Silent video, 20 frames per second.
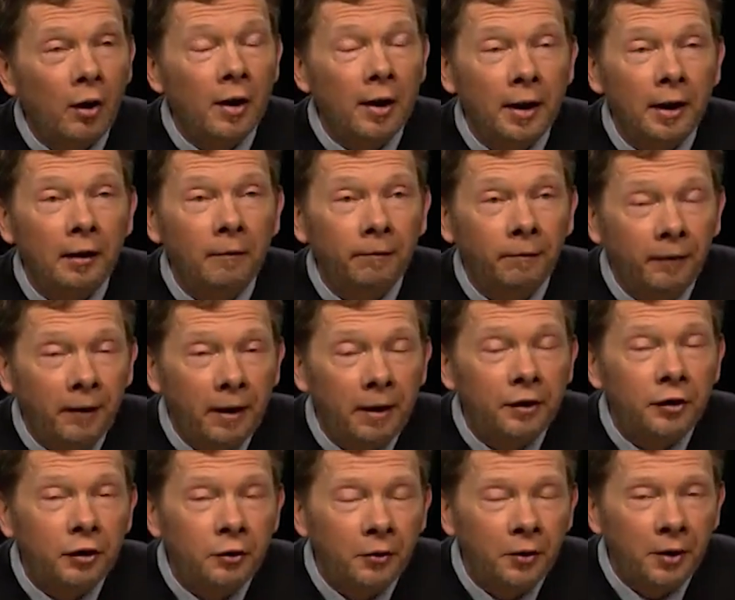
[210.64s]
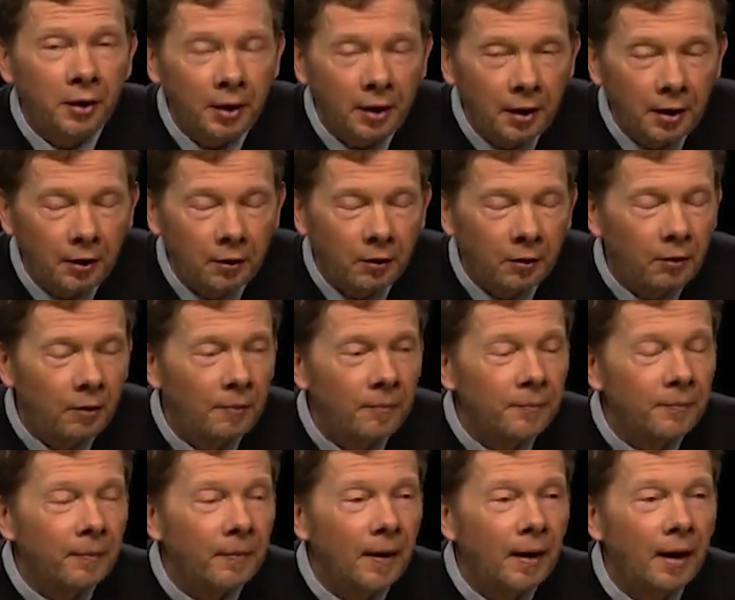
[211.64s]
it feels to the ego
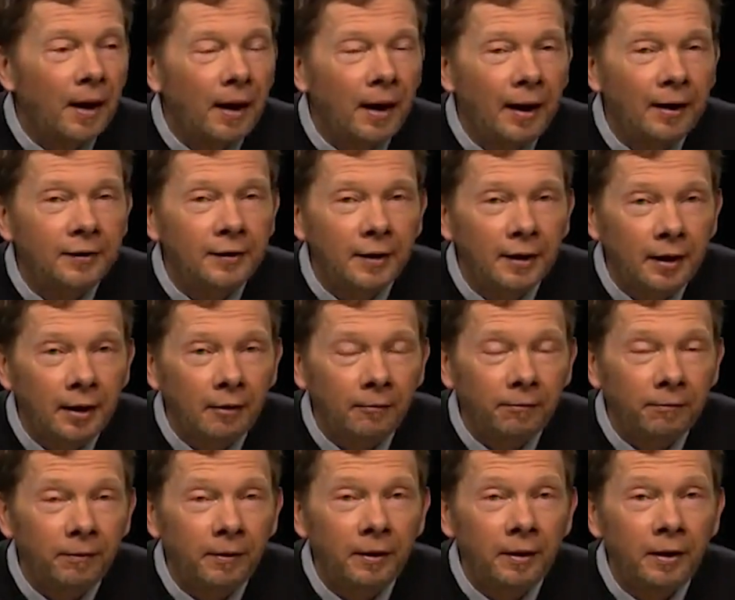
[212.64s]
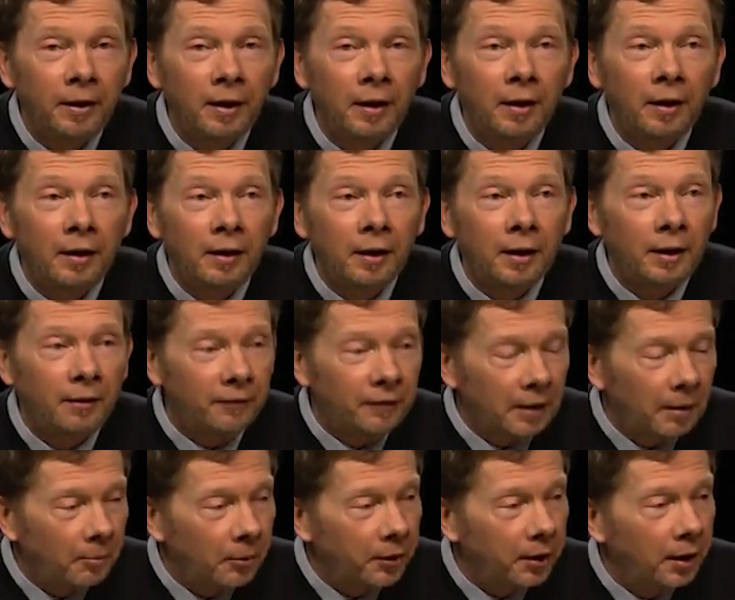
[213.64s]
as if
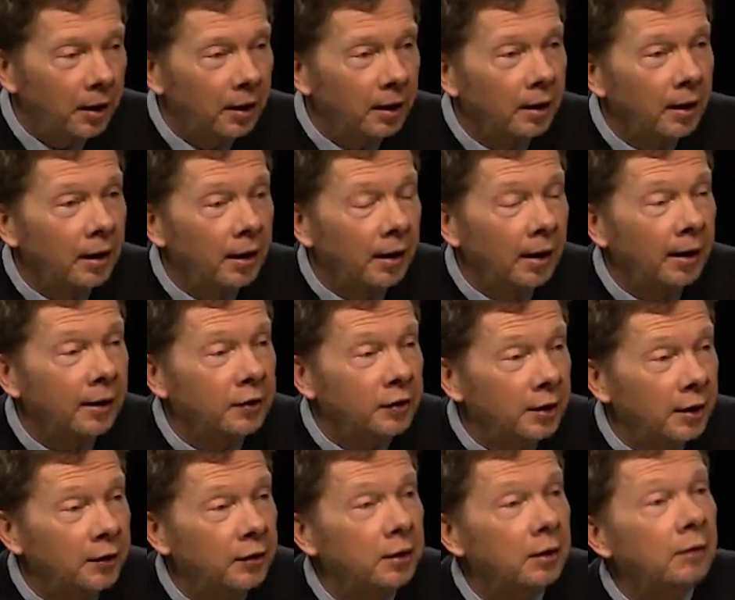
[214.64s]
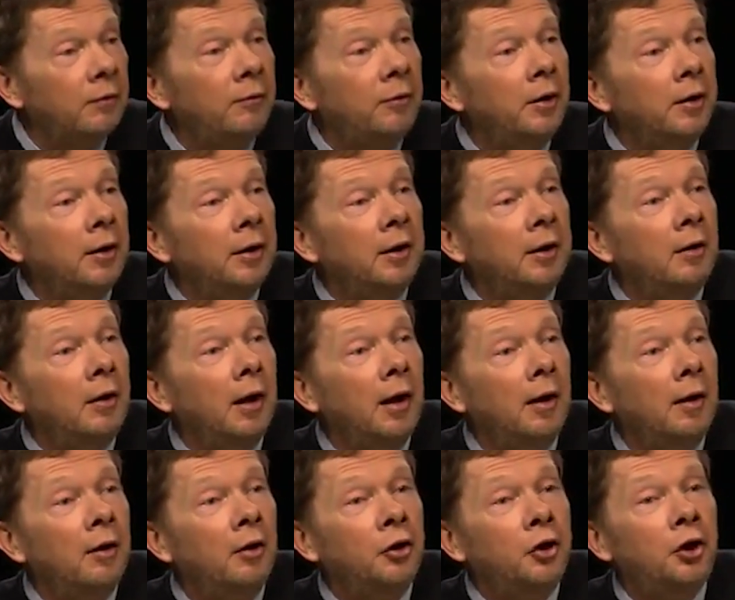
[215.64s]
somebody has just
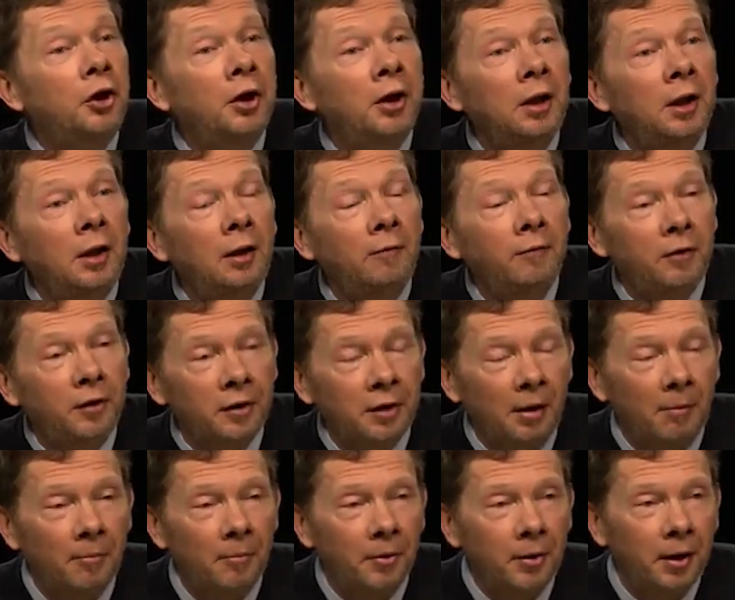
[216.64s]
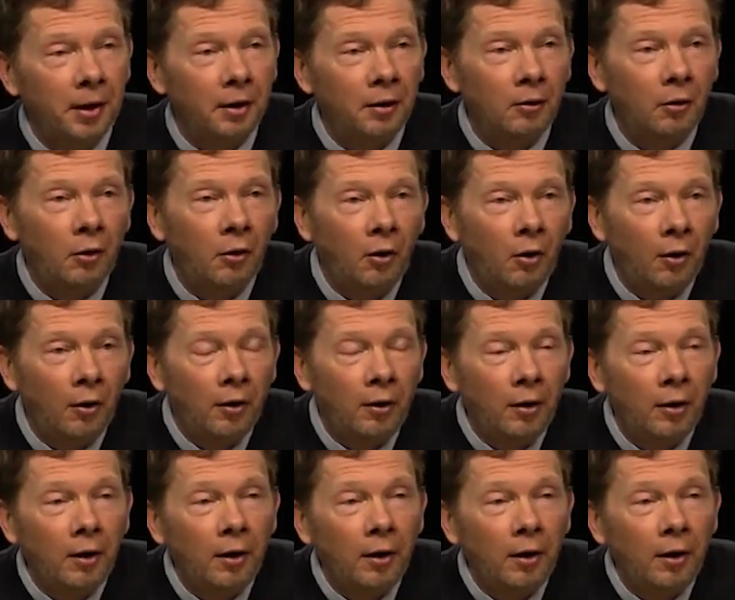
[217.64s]
achieved something or